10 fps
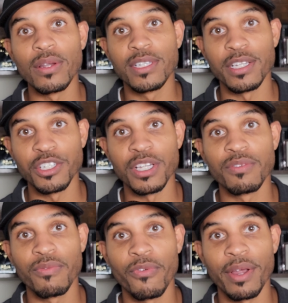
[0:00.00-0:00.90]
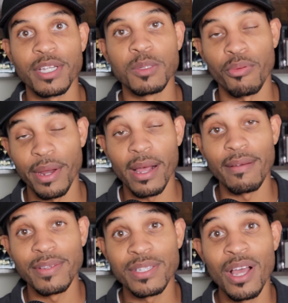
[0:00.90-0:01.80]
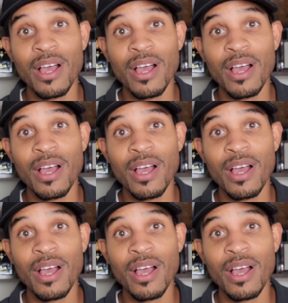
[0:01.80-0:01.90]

such as fragrance spray offs.